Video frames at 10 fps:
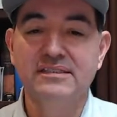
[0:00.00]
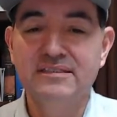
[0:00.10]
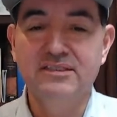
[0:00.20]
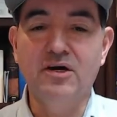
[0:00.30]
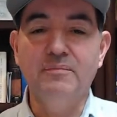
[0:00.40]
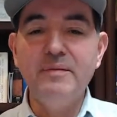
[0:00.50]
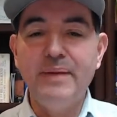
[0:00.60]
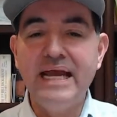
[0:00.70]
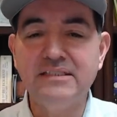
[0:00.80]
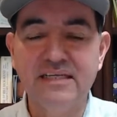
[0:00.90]
So be
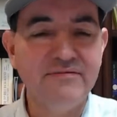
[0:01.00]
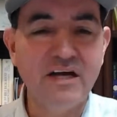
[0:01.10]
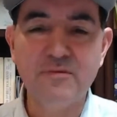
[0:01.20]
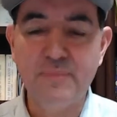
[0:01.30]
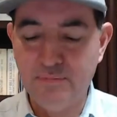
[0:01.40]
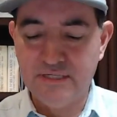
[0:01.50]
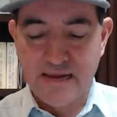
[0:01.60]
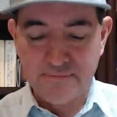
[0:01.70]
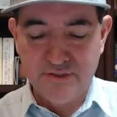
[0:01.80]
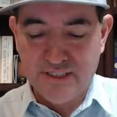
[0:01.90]
patient. Give other people an
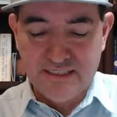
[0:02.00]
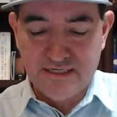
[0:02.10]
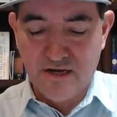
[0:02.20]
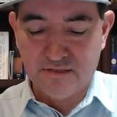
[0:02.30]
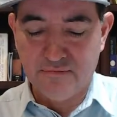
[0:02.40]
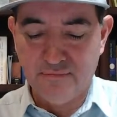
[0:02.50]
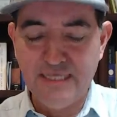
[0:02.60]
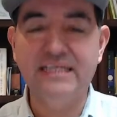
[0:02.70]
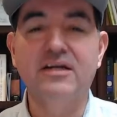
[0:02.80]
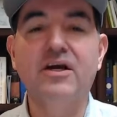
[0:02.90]
opportunity to learn.
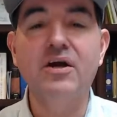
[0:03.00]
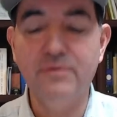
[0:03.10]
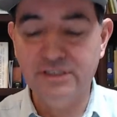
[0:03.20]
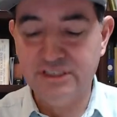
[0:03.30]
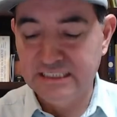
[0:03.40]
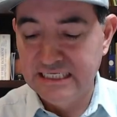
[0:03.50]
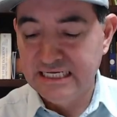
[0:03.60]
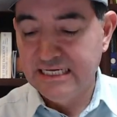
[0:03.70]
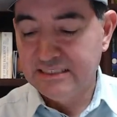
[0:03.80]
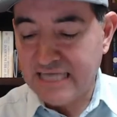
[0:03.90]
Be an encouraging
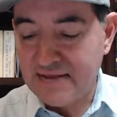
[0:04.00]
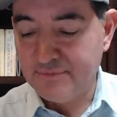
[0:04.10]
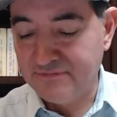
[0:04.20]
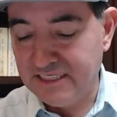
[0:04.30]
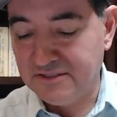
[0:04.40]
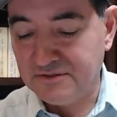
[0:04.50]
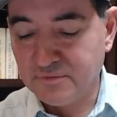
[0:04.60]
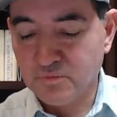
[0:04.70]
type of leader.